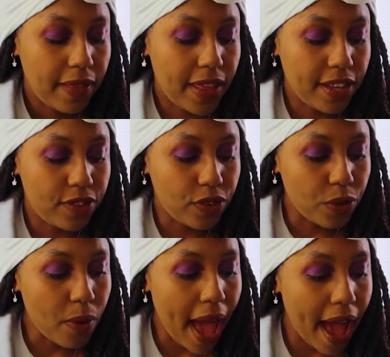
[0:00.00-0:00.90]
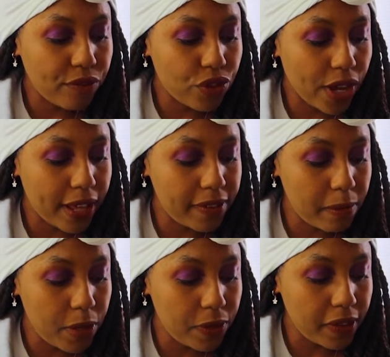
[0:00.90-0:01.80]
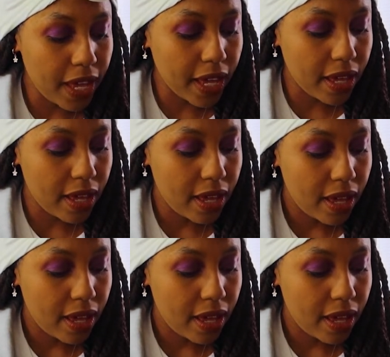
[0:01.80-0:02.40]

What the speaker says: they do have trance music